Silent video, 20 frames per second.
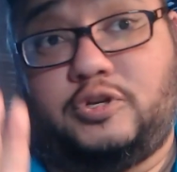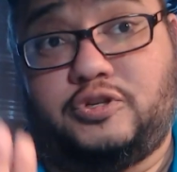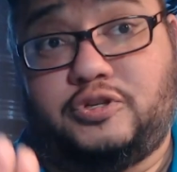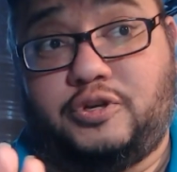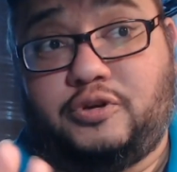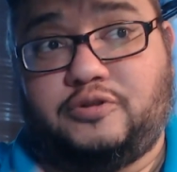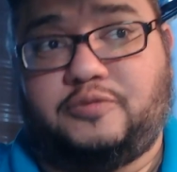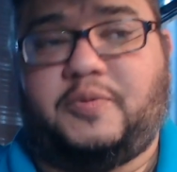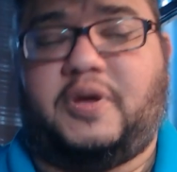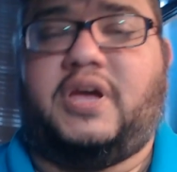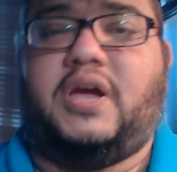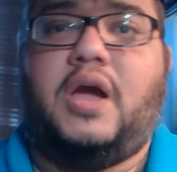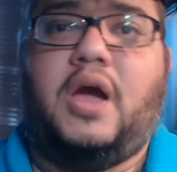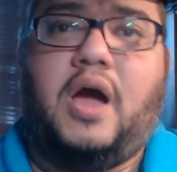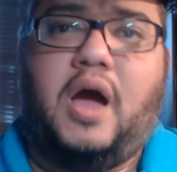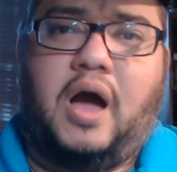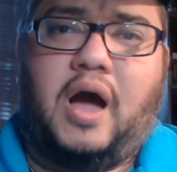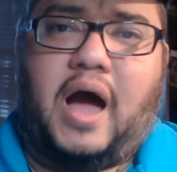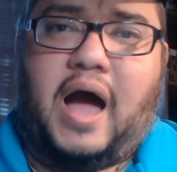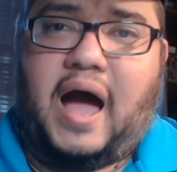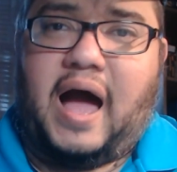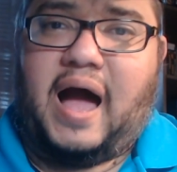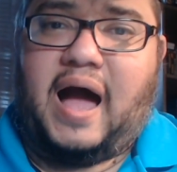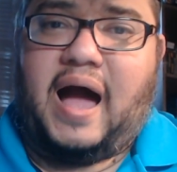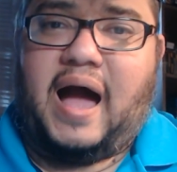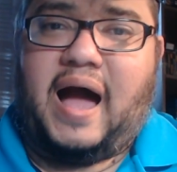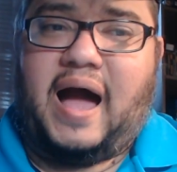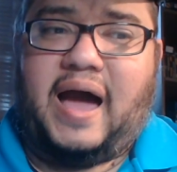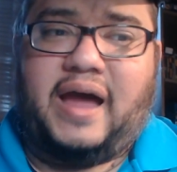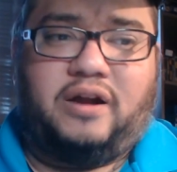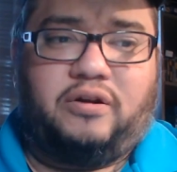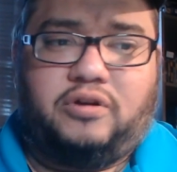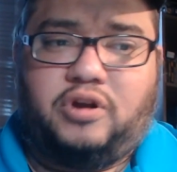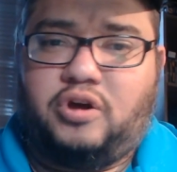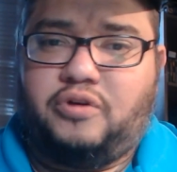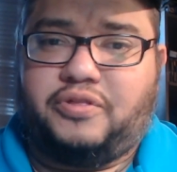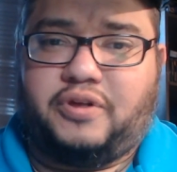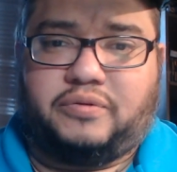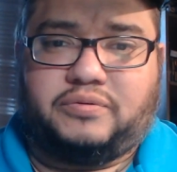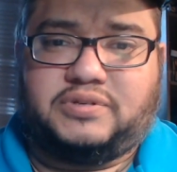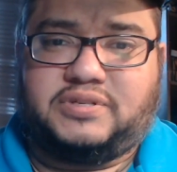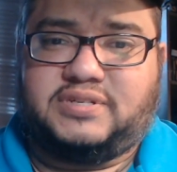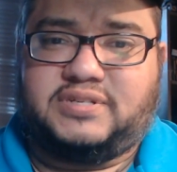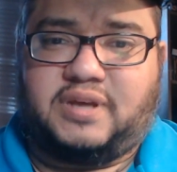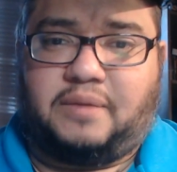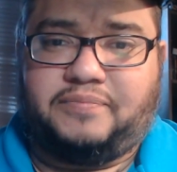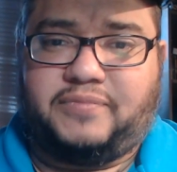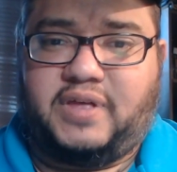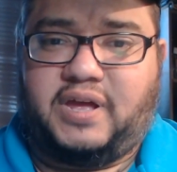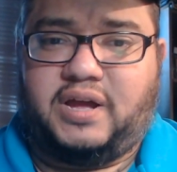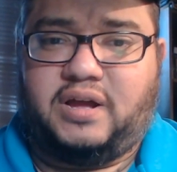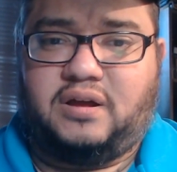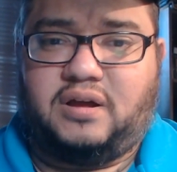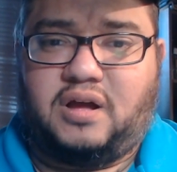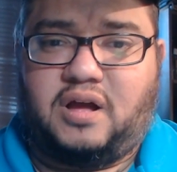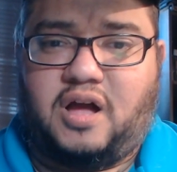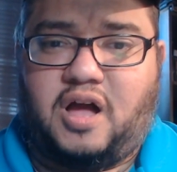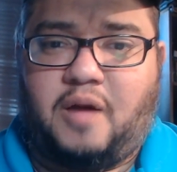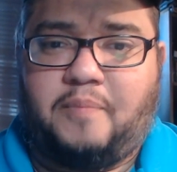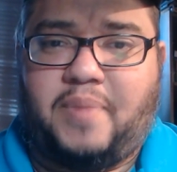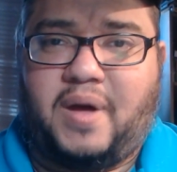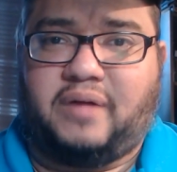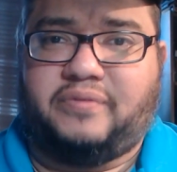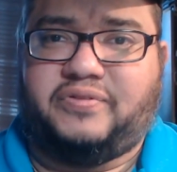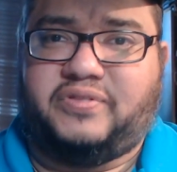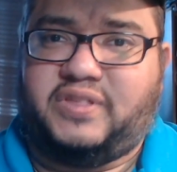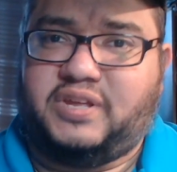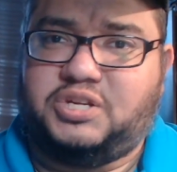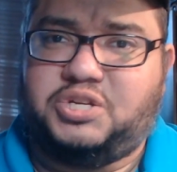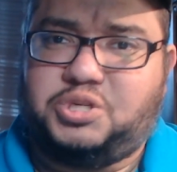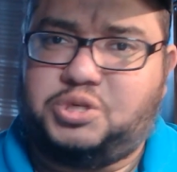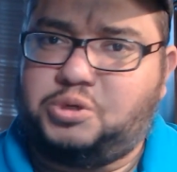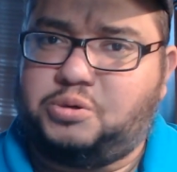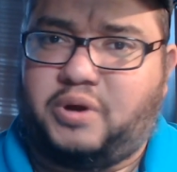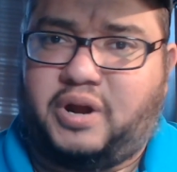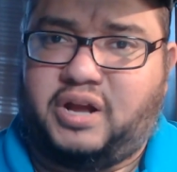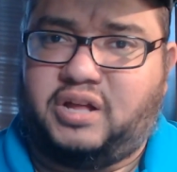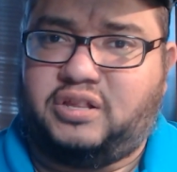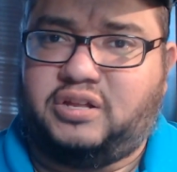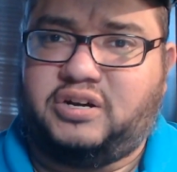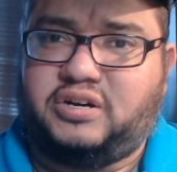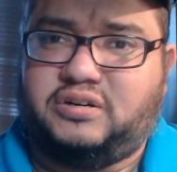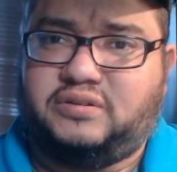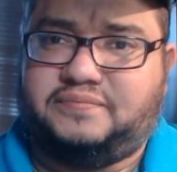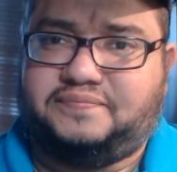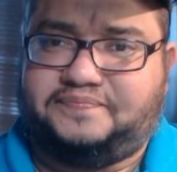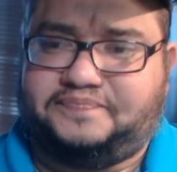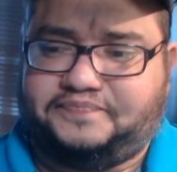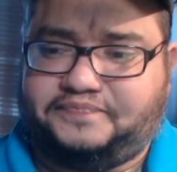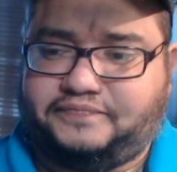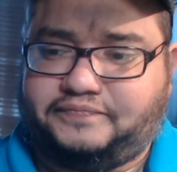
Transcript: excuse me, I don't know. There was something about this trailer